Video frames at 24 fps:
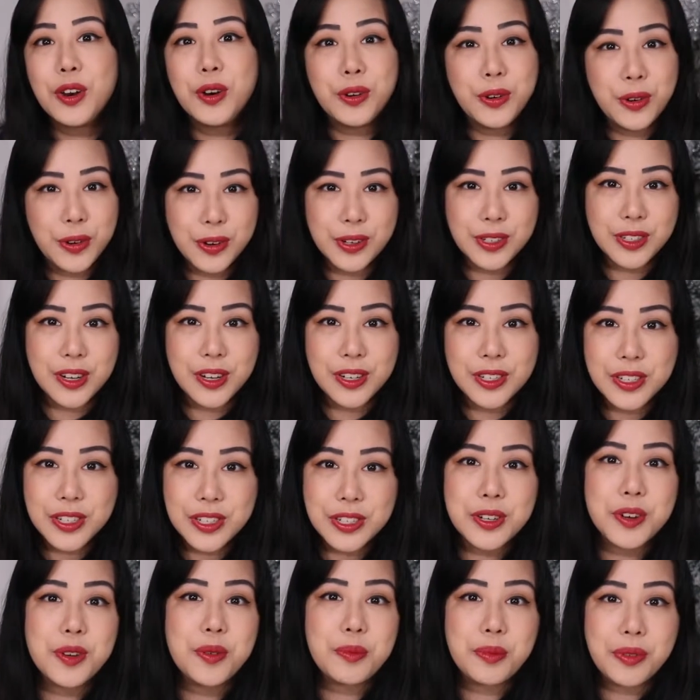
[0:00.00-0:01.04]
hooked
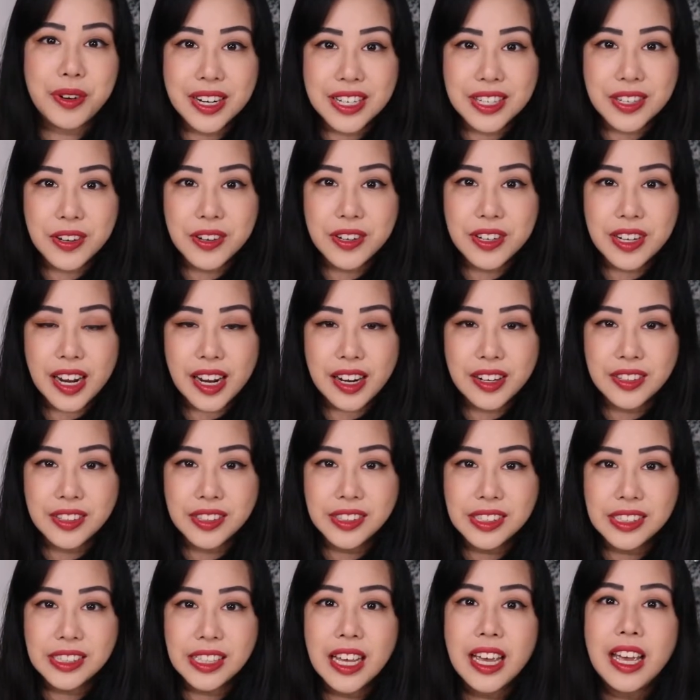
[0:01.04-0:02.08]
onto press-on
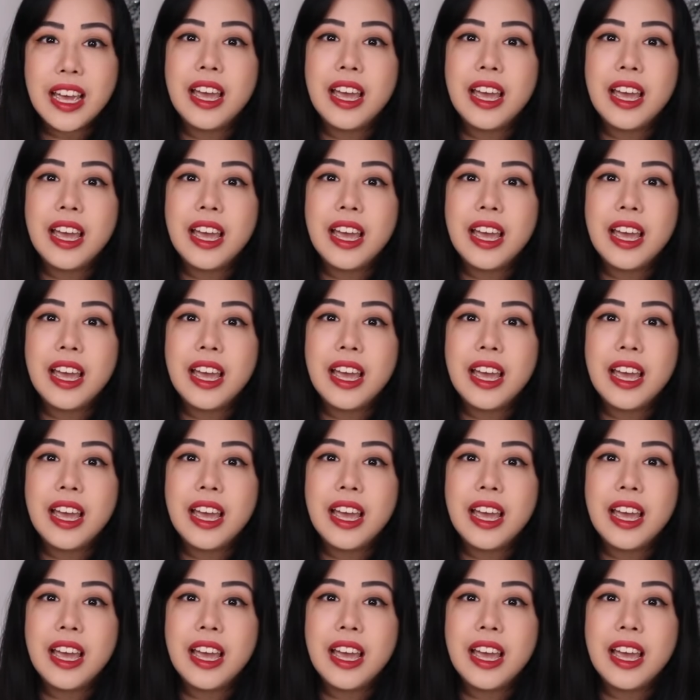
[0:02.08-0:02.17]
nails.